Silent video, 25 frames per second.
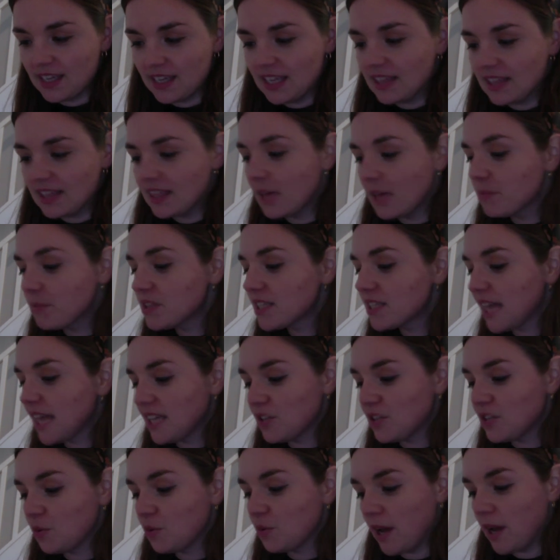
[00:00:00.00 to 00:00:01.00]
"They must get
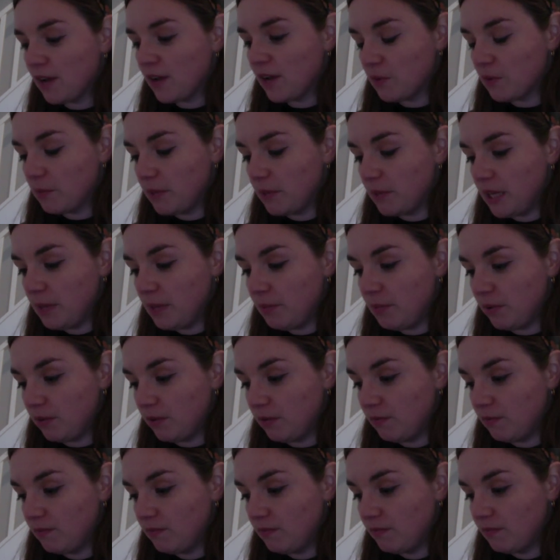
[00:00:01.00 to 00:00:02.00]
away from
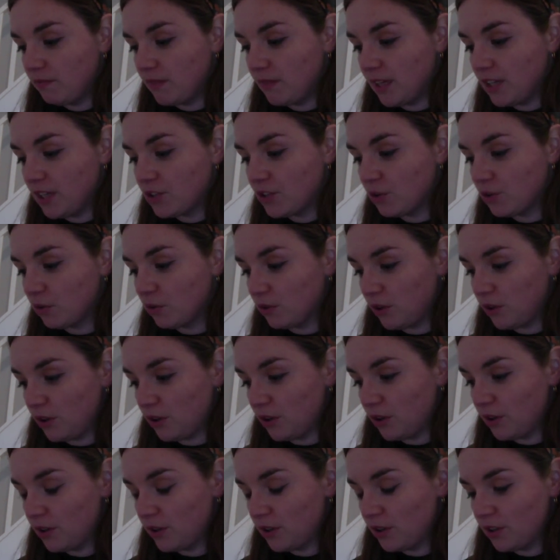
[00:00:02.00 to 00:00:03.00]
people," he told her,